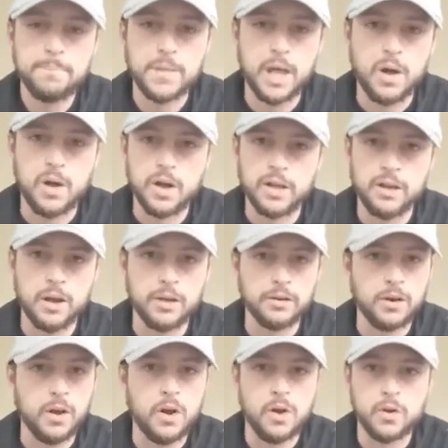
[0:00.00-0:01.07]
I'll hunt on
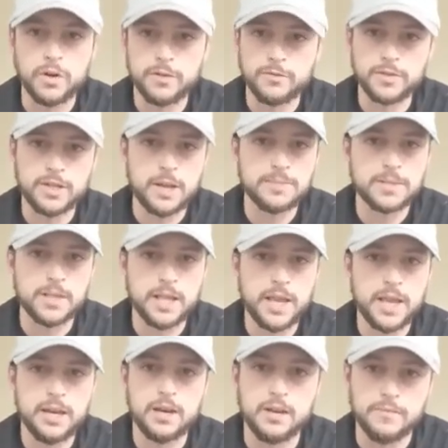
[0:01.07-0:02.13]
all different types of
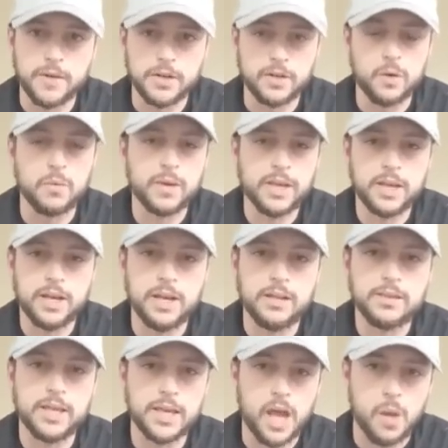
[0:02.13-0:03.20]
land, and if I don't get
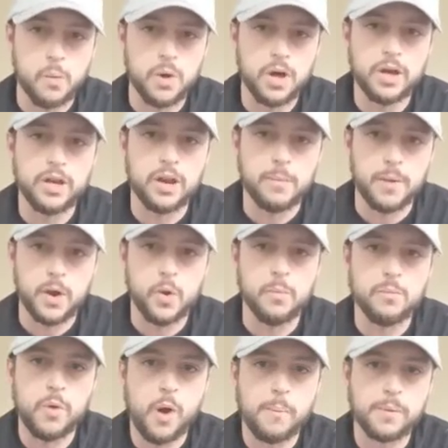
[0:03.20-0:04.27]
anything, I will hunt on my own
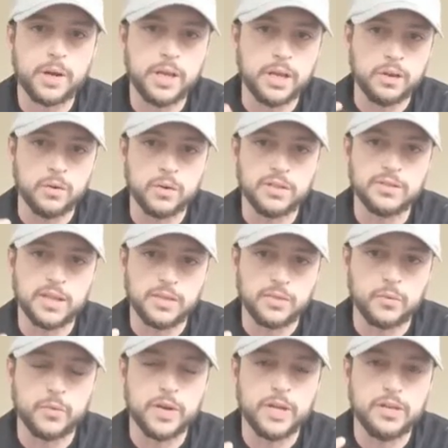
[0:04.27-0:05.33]
property and only take
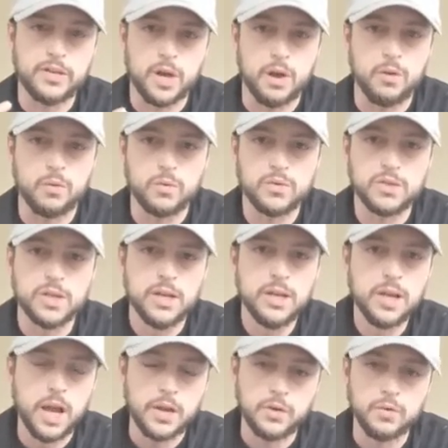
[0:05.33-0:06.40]
3 does.
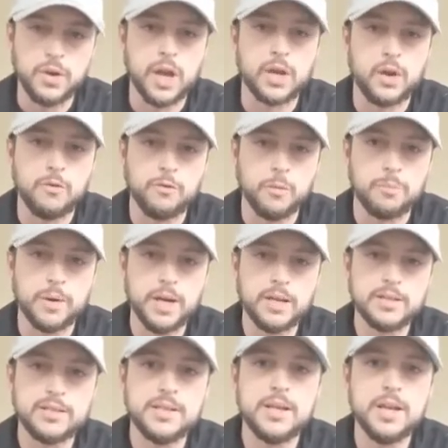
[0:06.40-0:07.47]
I do not go for
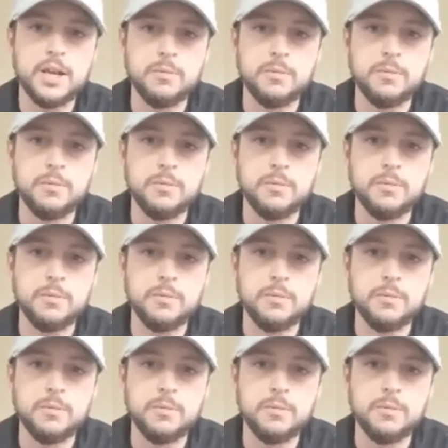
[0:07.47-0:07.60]
bucks.